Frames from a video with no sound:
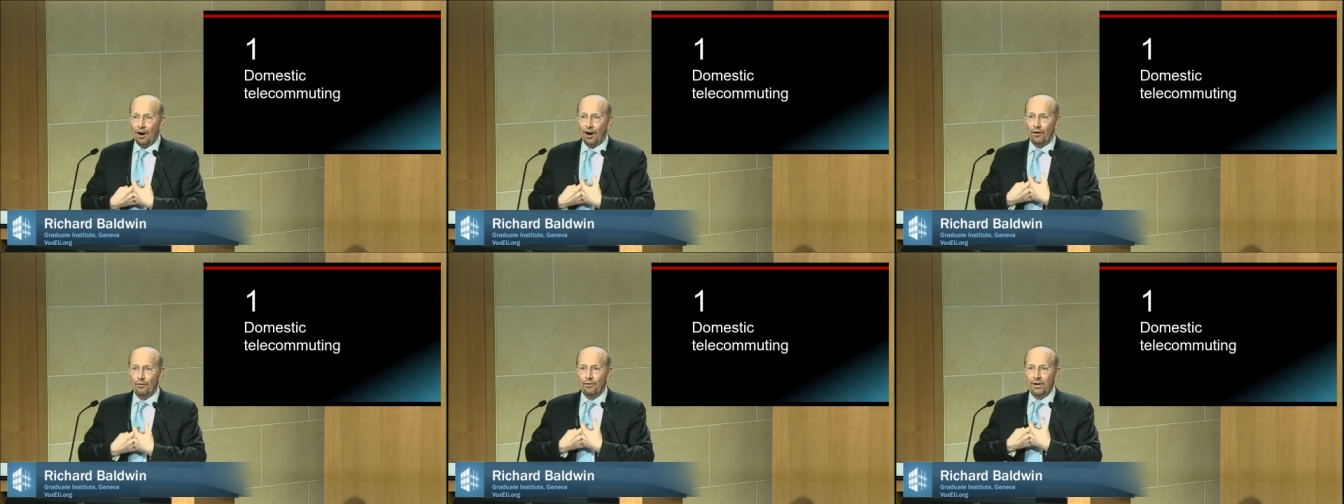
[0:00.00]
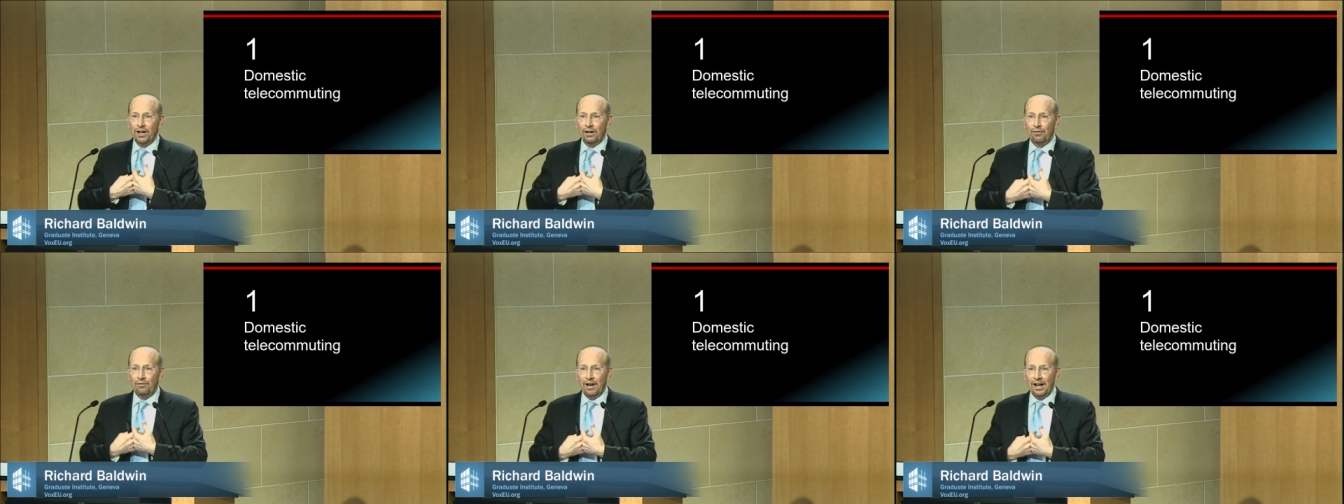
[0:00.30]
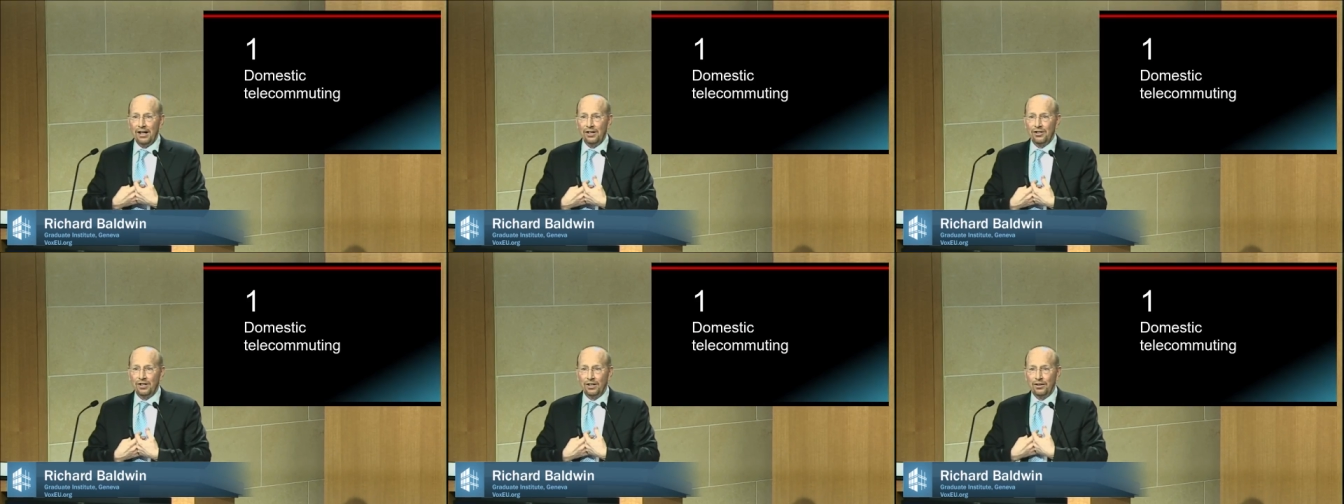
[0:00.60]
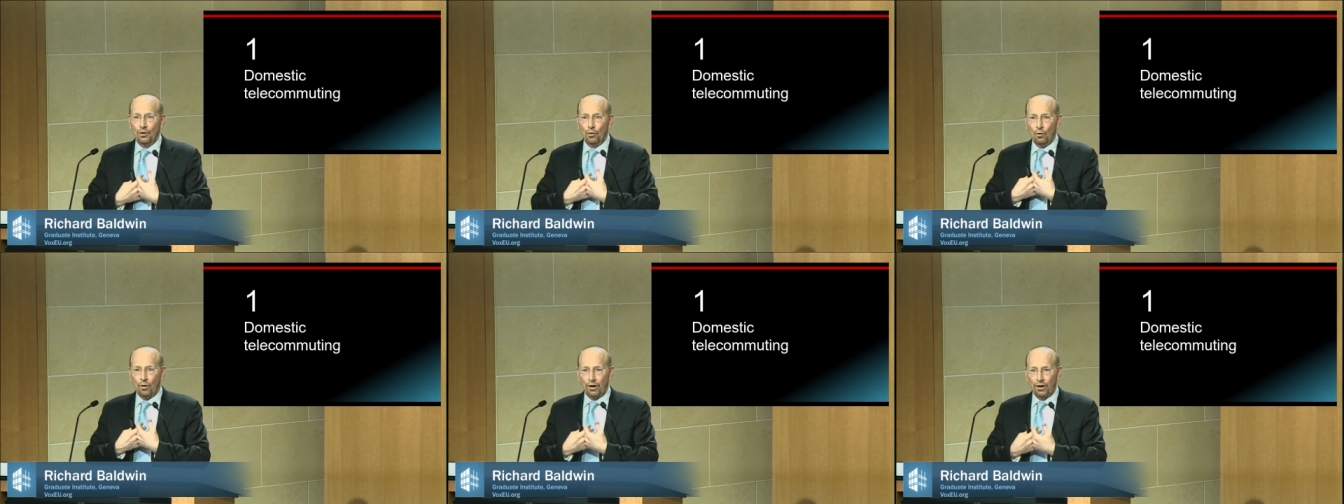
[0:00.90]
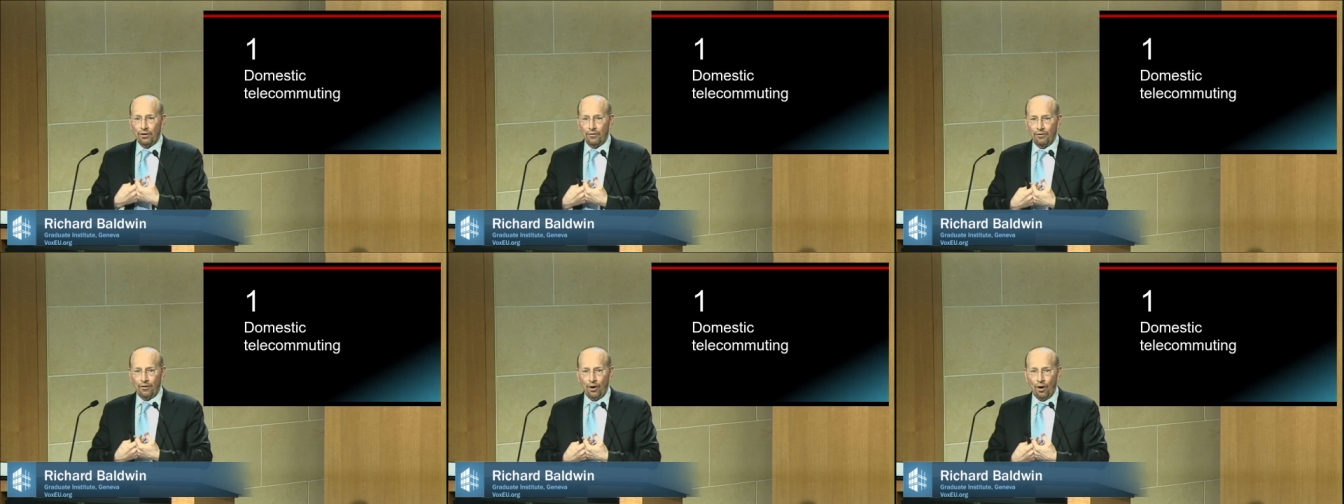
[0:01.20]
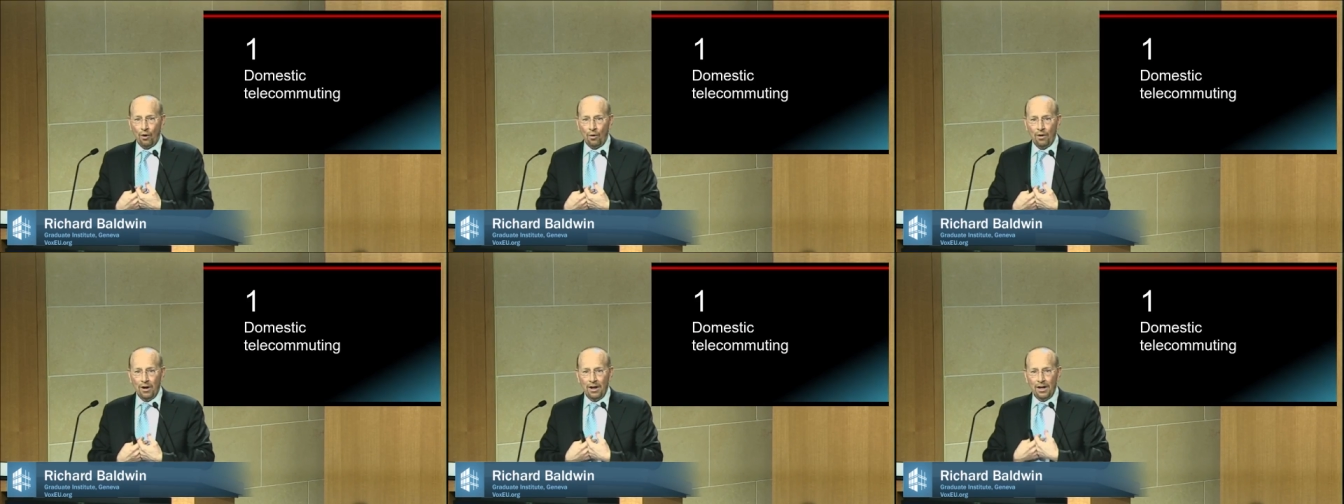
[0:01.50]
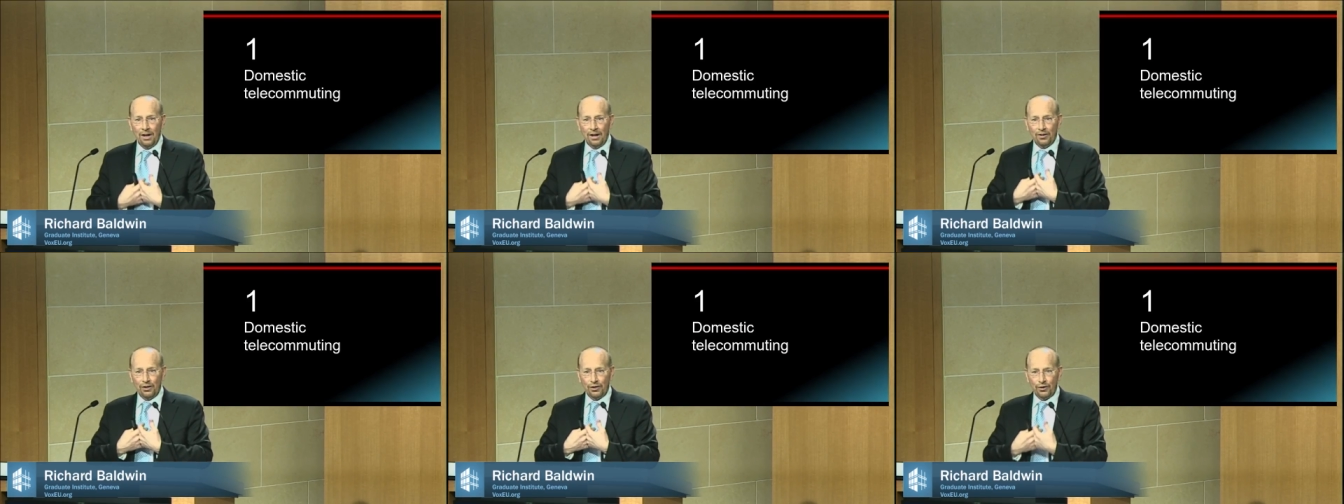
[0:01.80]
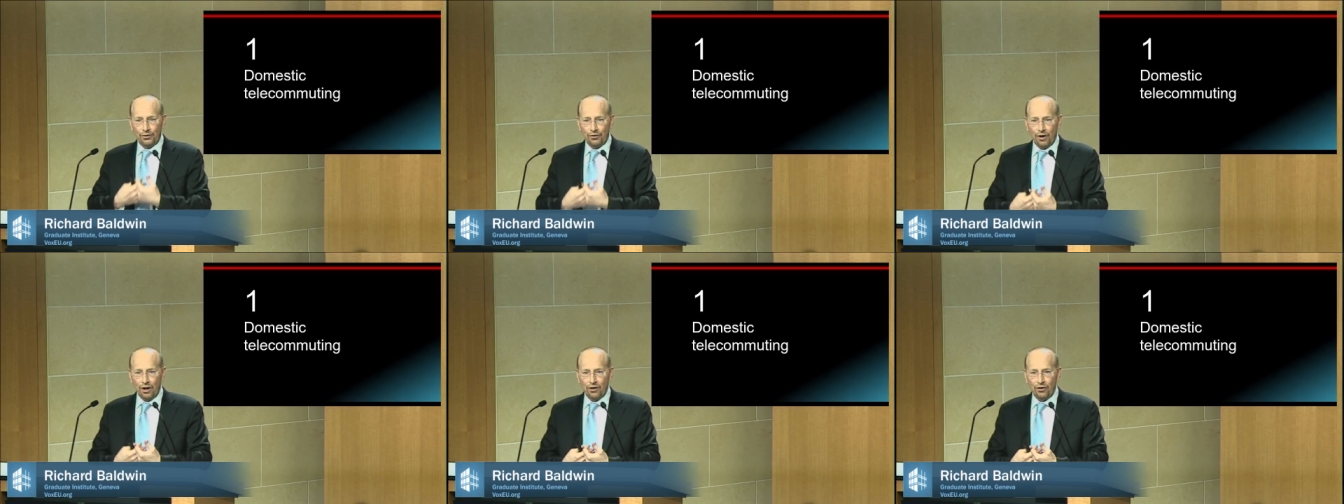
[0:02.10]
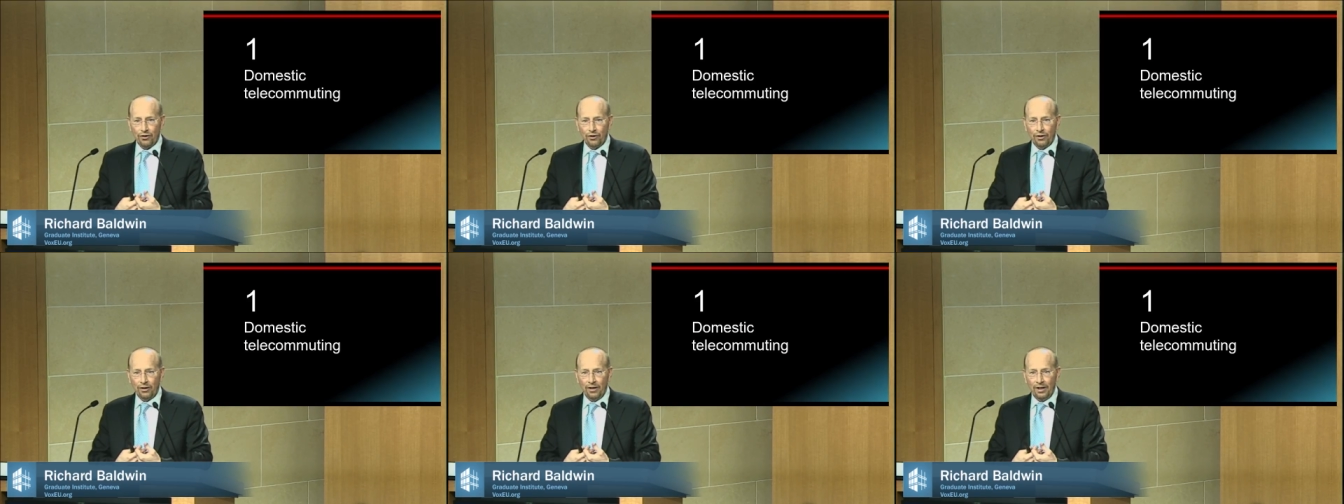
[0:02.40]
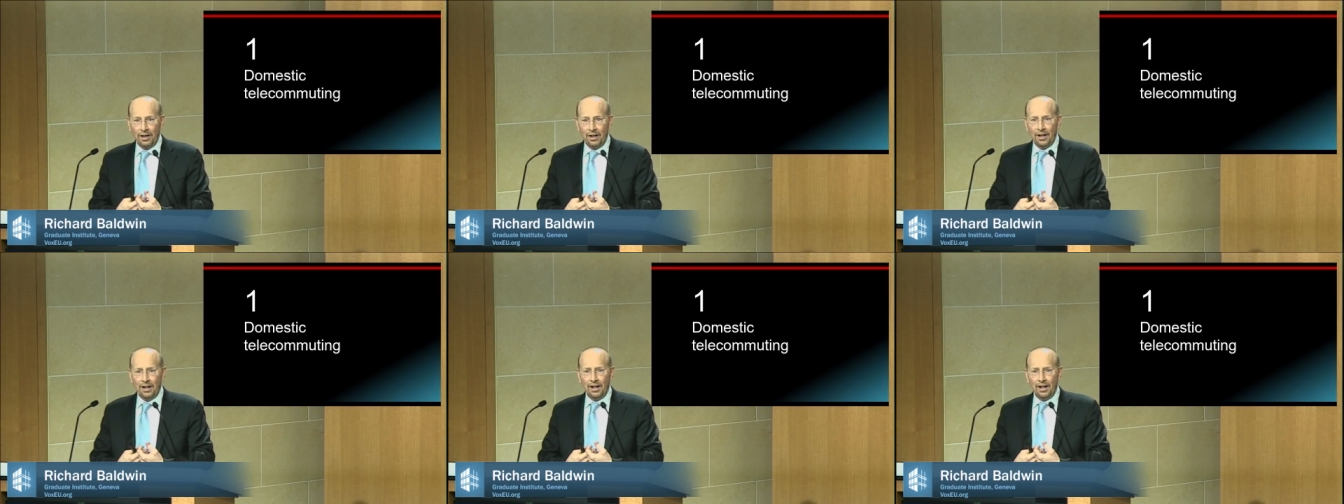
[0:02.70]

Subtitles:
are rearranging the workflow, the structure,